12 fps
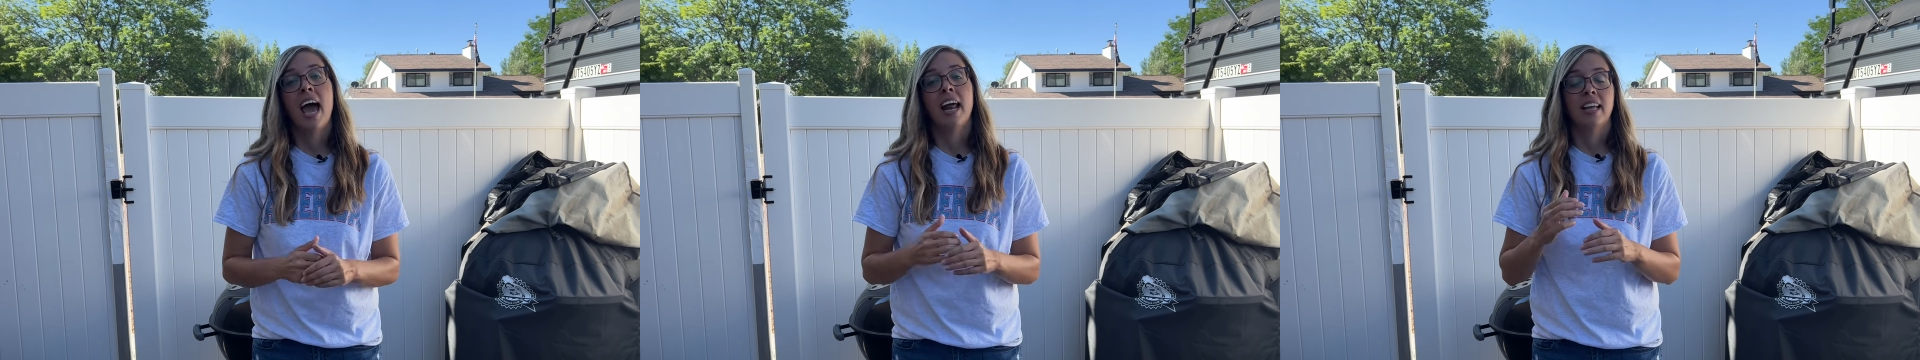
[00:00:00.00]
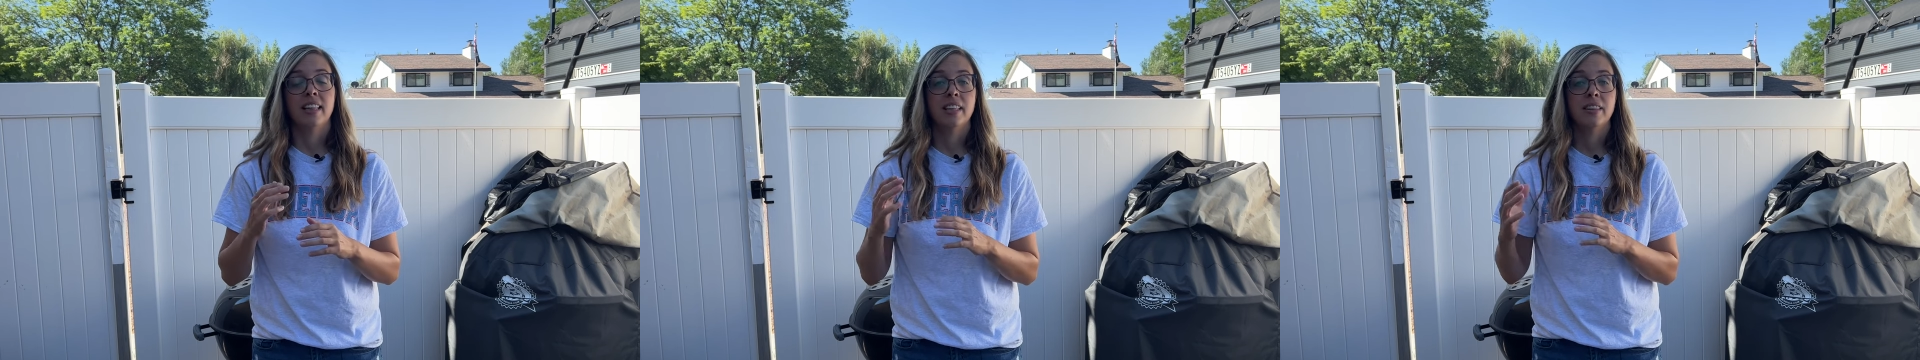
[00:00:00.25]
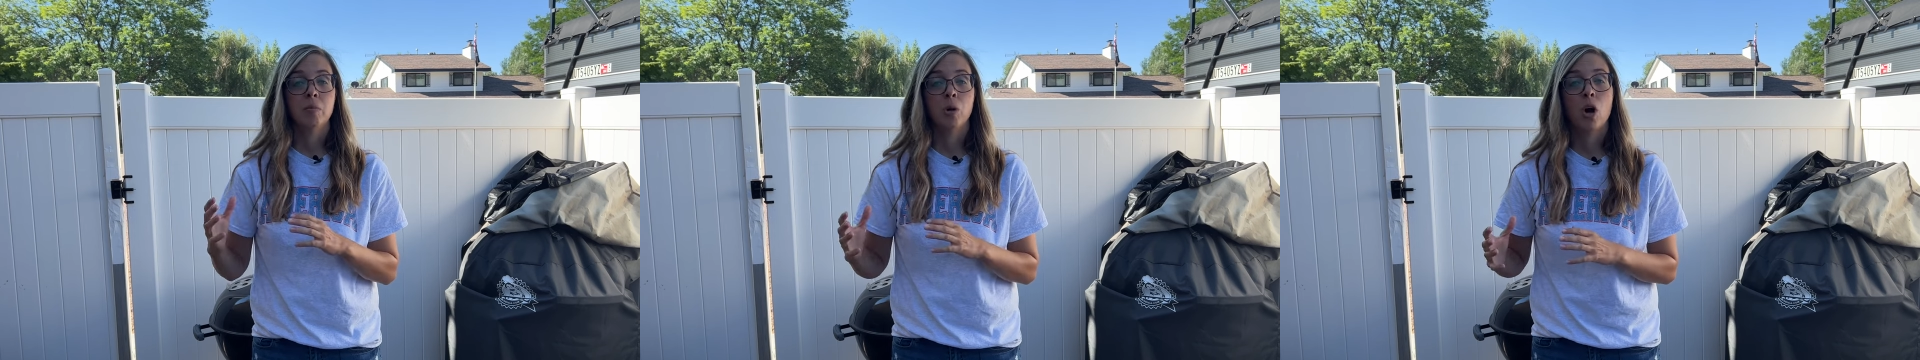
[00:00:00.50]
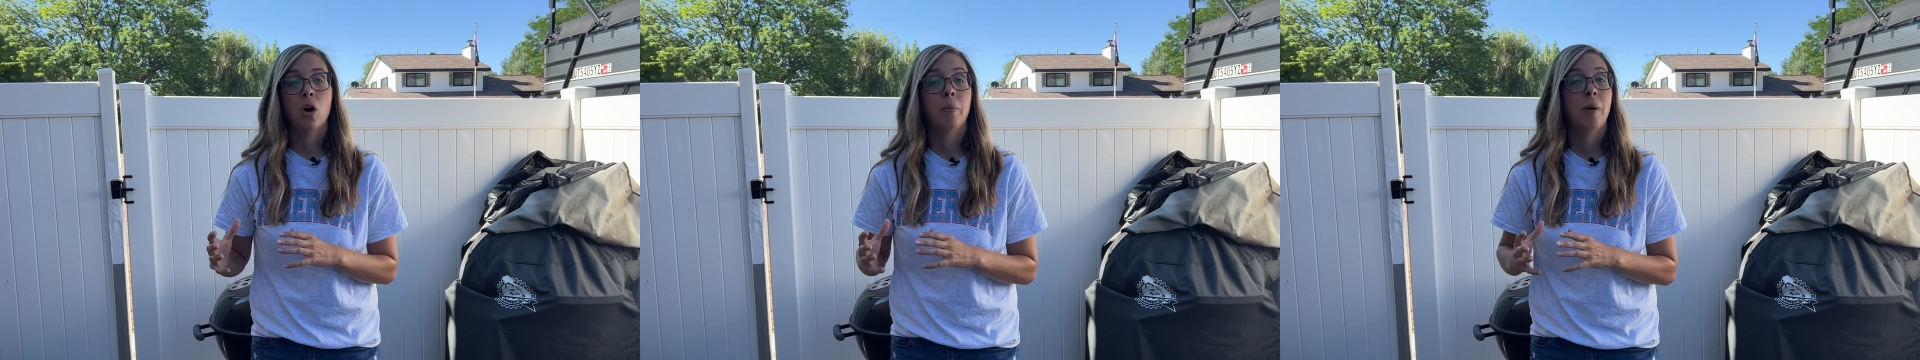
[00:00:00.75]
and I let them
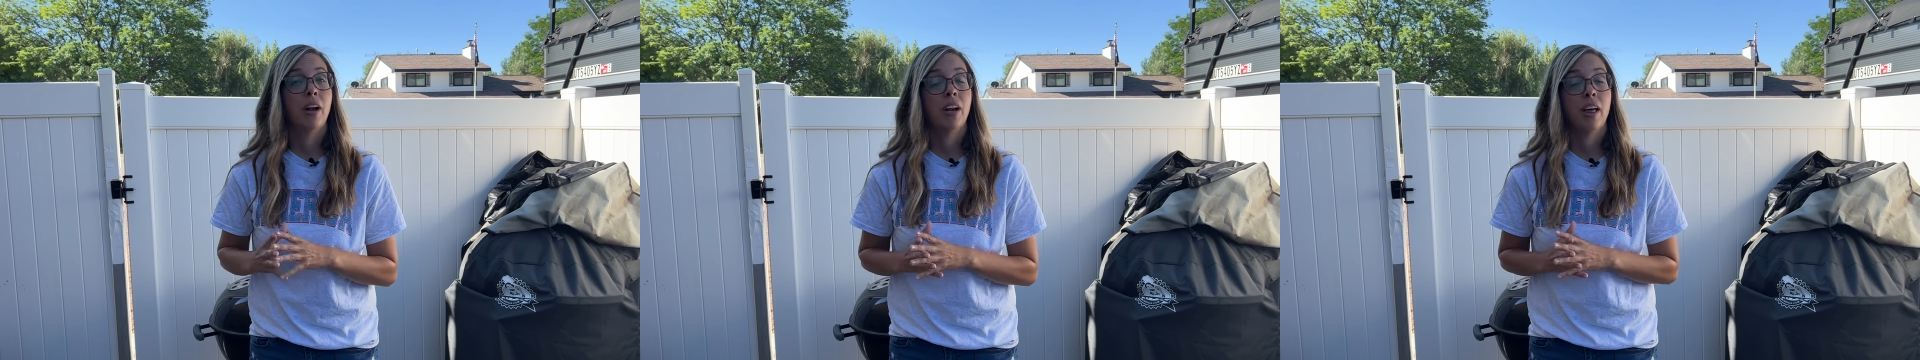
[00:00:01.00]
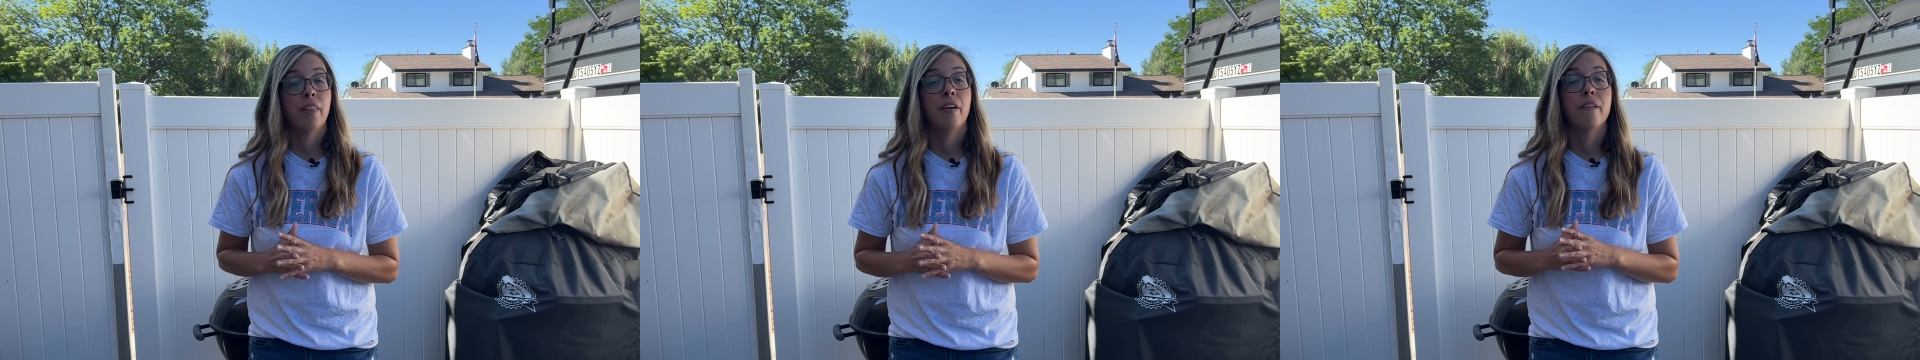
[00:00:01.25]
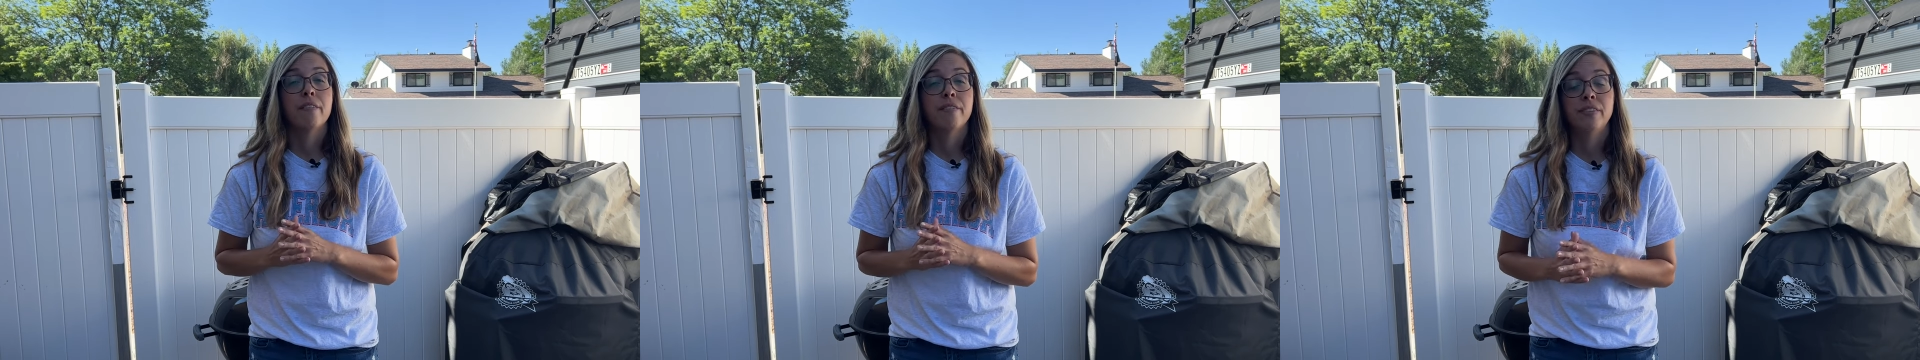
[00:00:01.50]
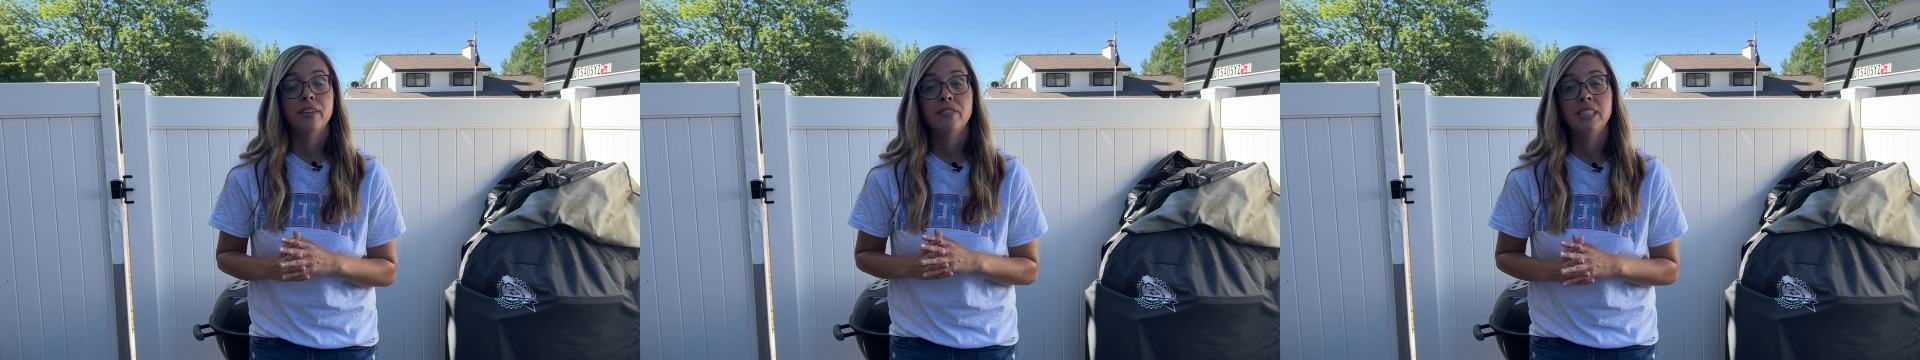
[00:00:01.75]
go about another
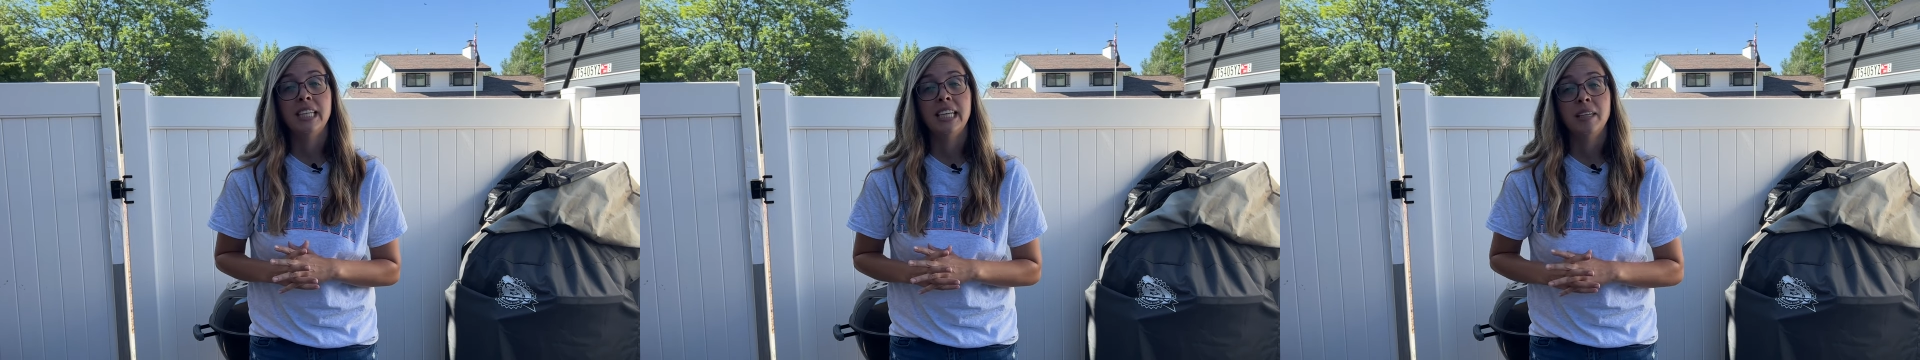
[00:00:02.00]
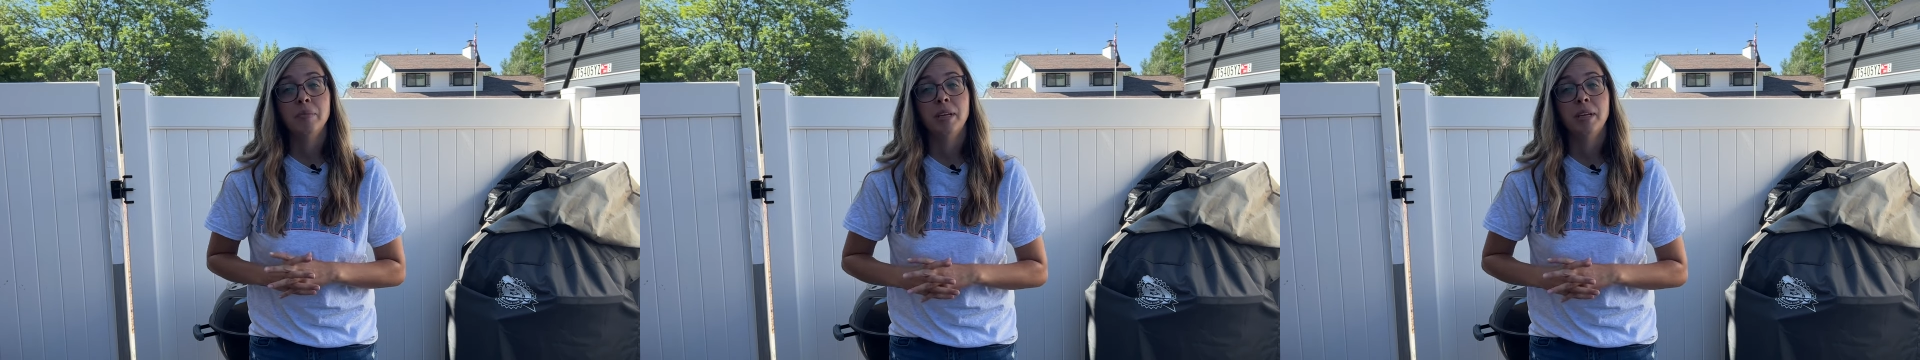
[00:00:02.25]
15